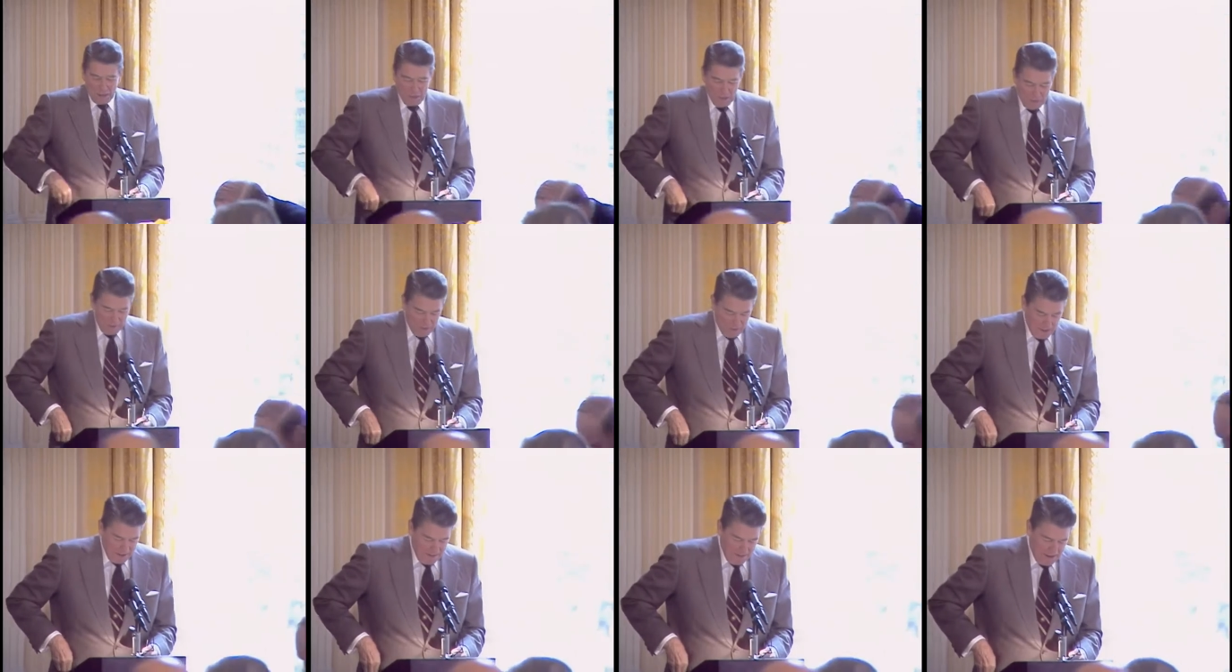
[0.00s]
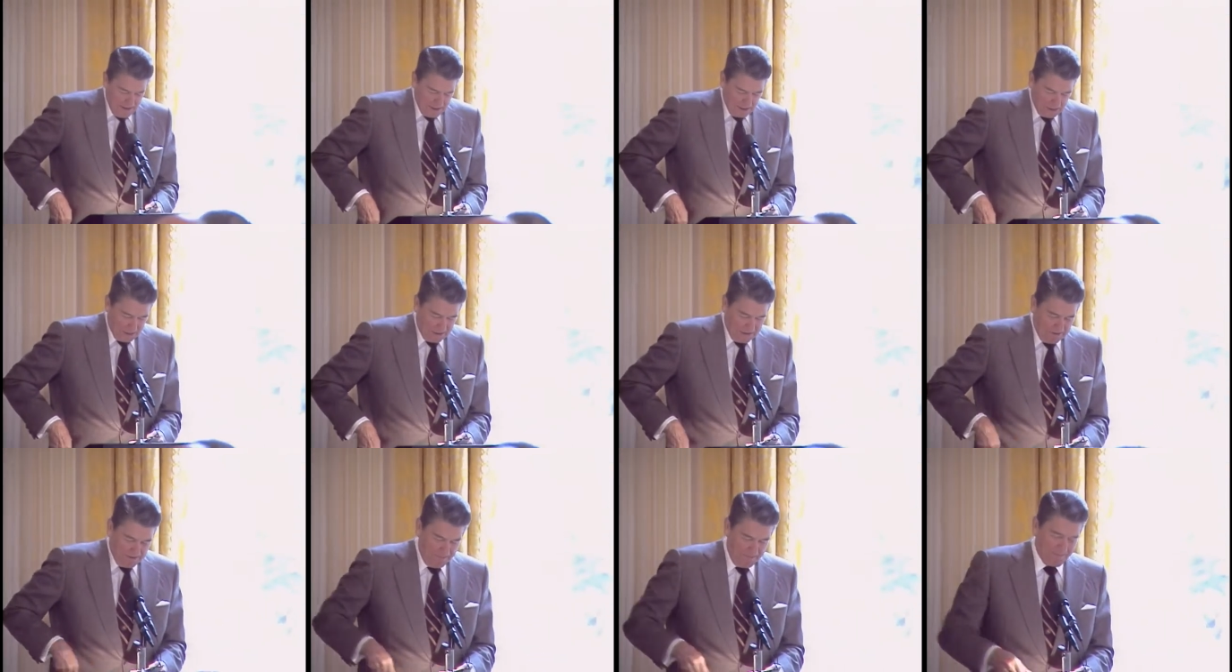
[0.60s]
you very
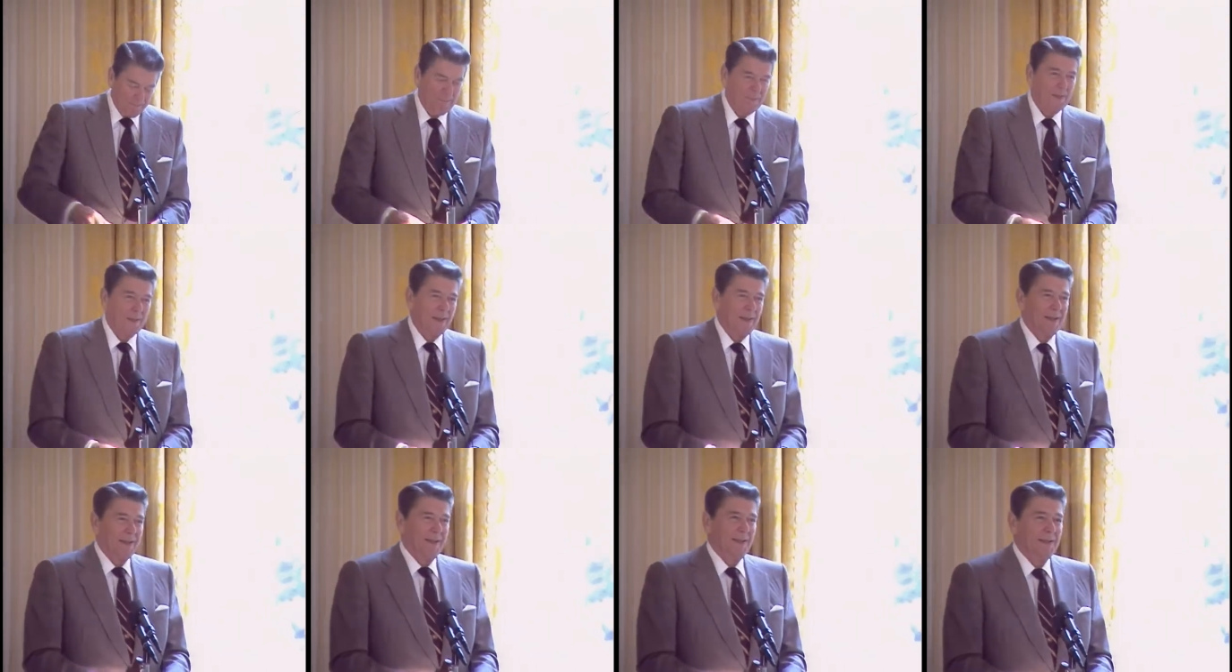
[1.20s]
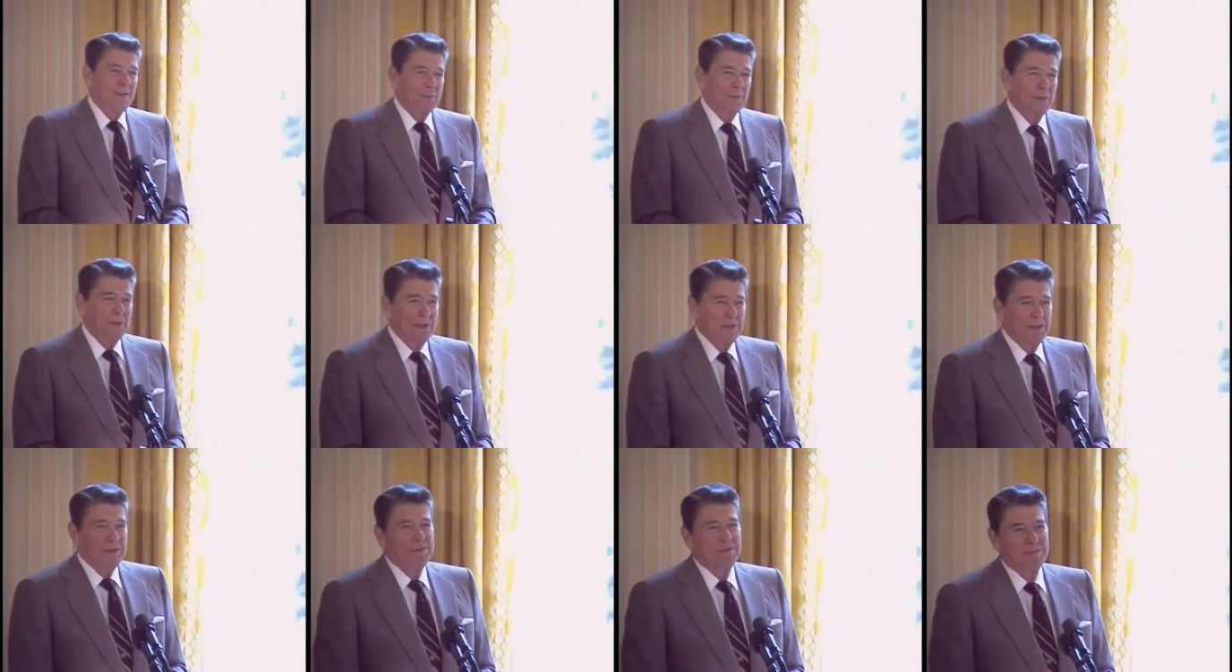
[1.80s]
much.
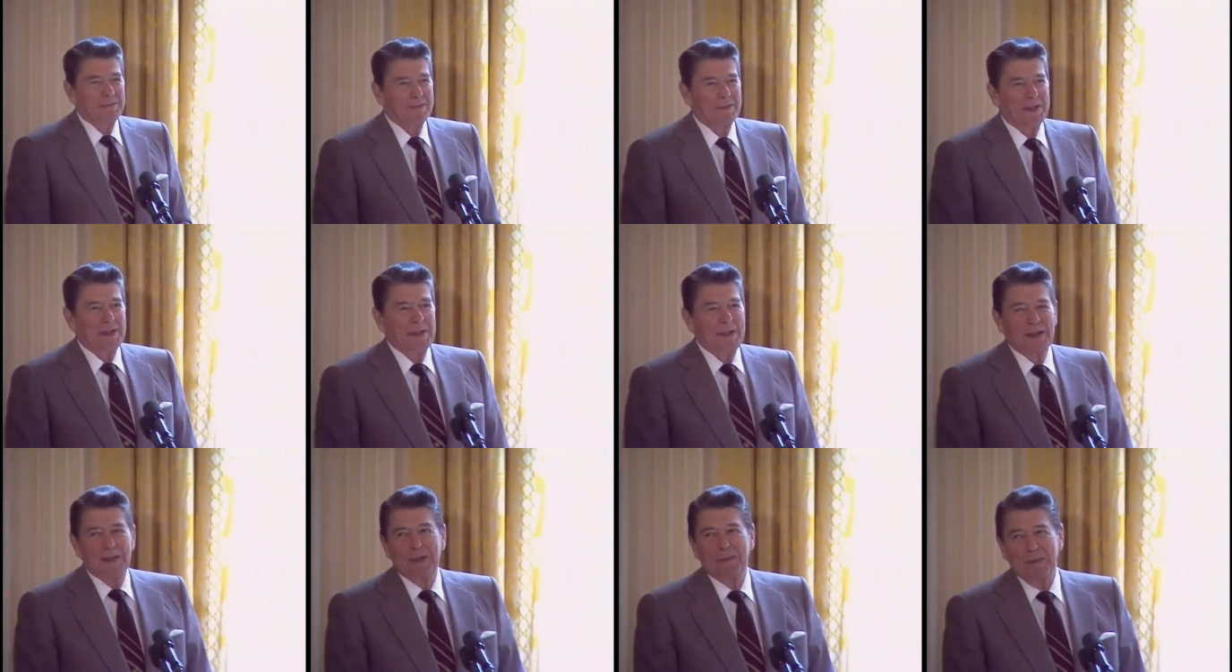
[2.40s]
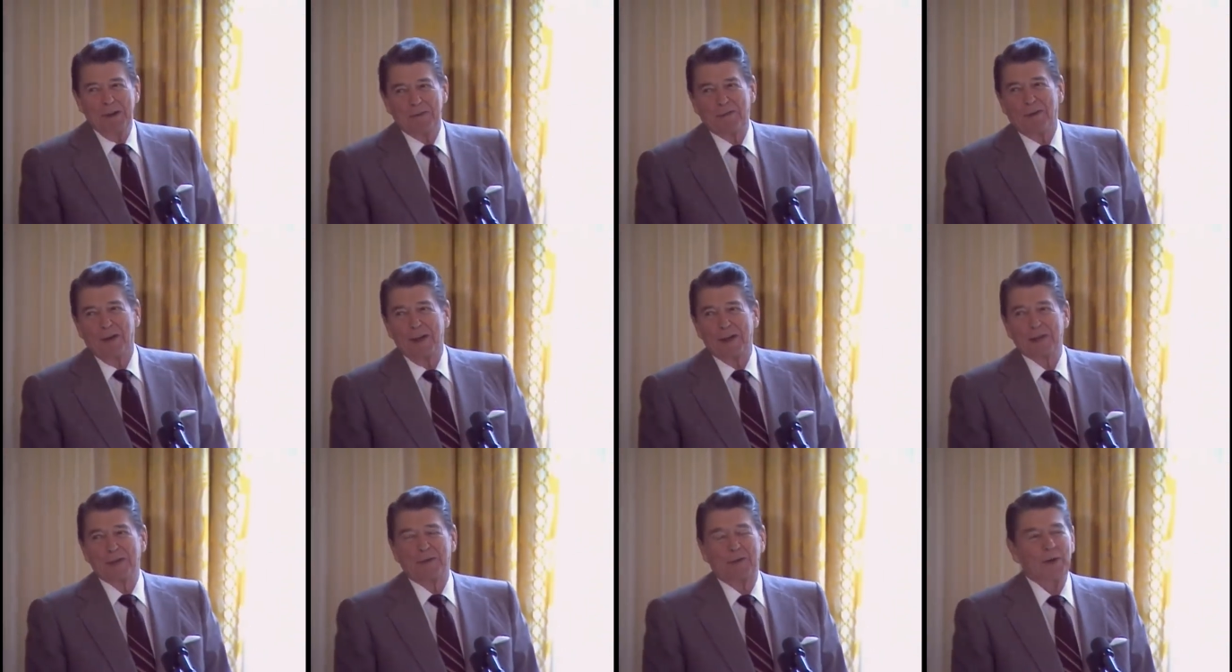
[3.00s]
We have been
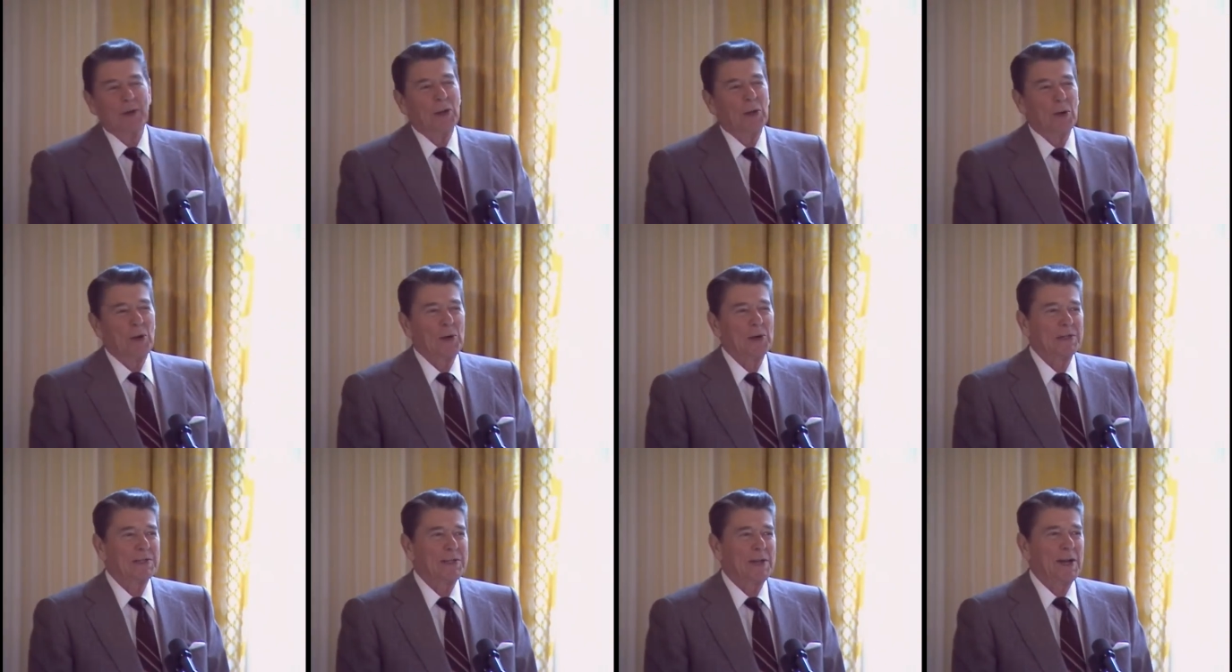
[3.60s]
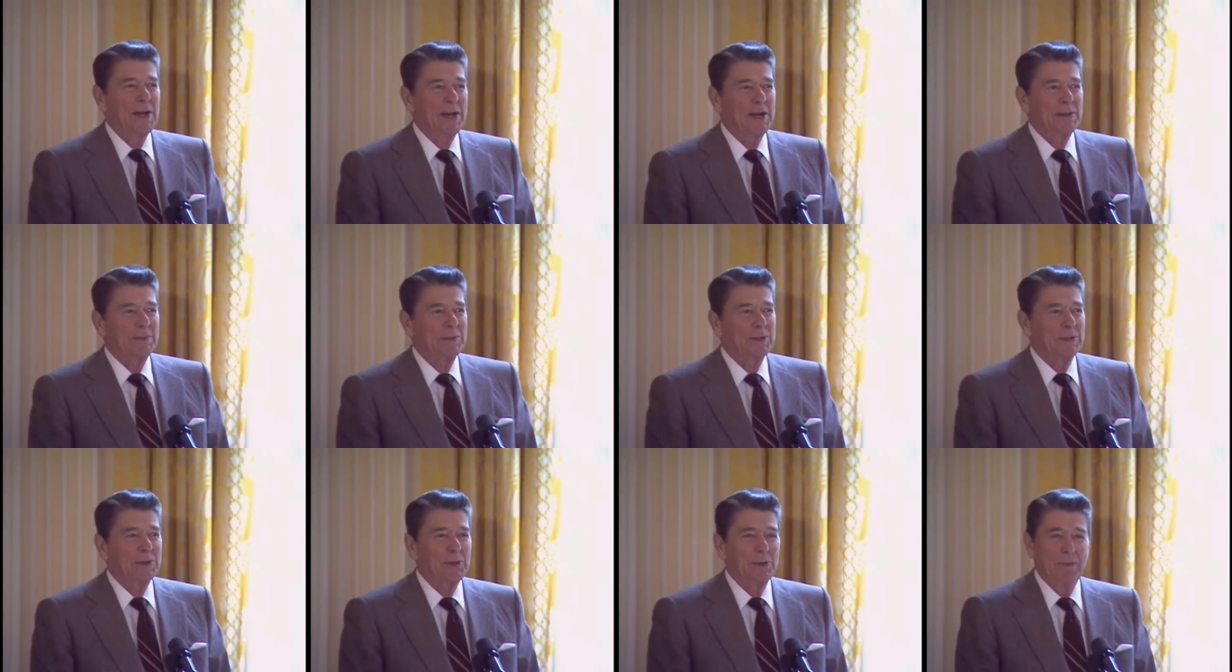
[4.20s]
friends for a long time,
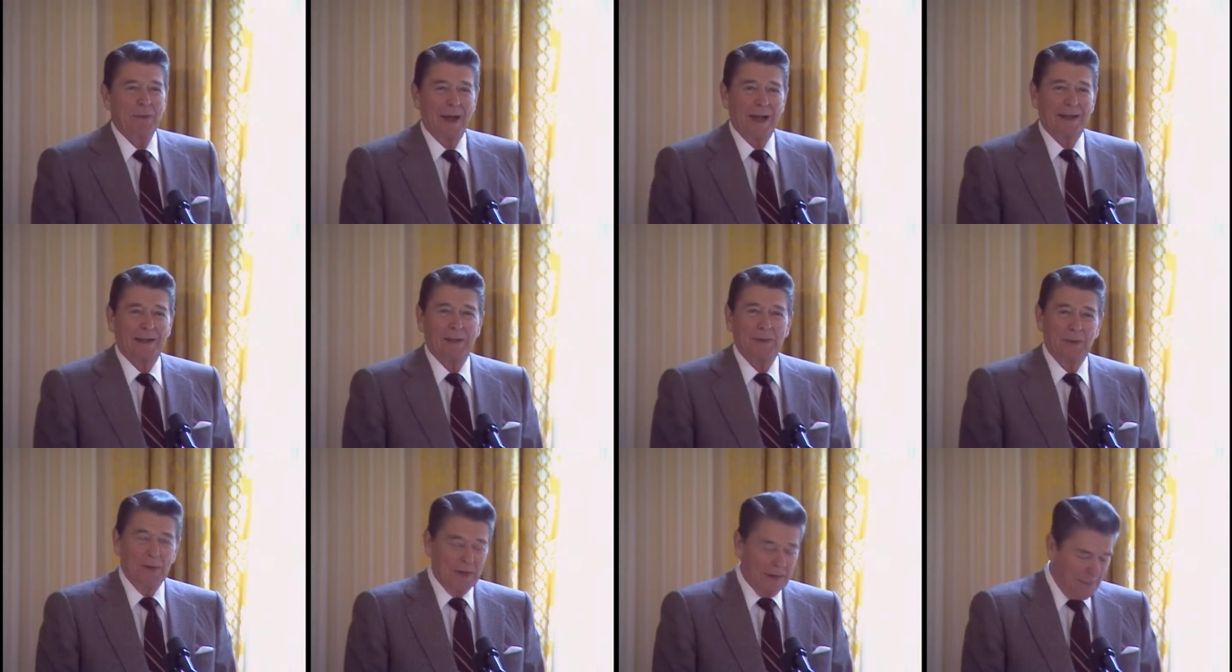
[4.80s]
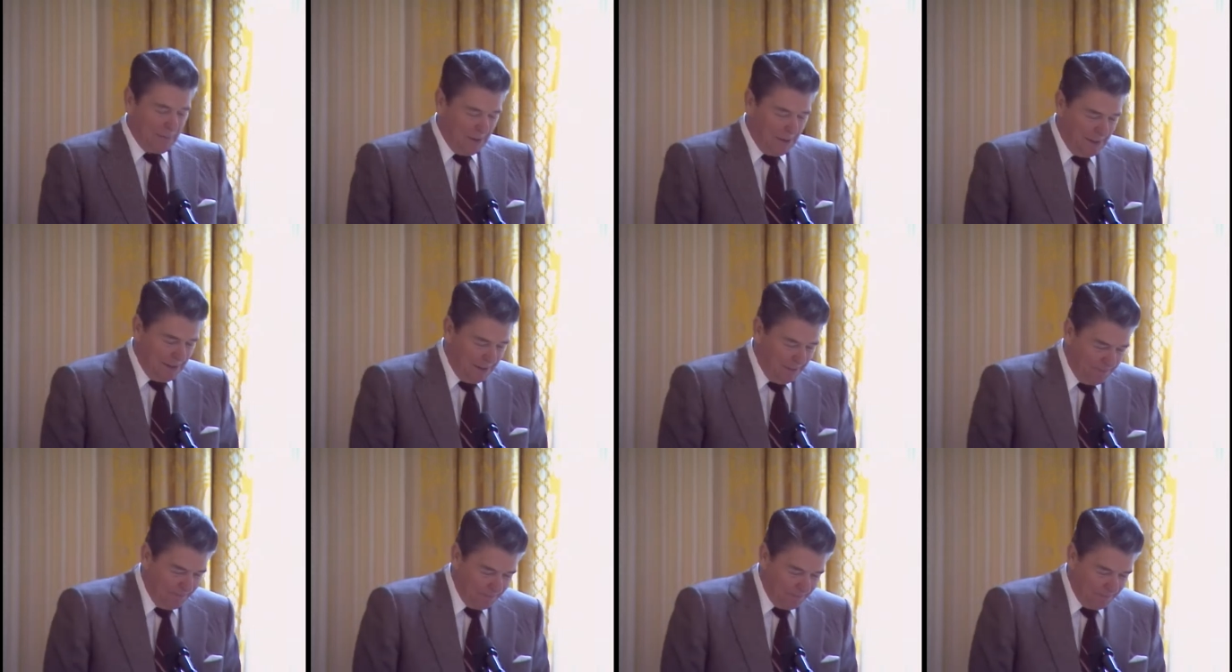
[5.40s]
and go back to when we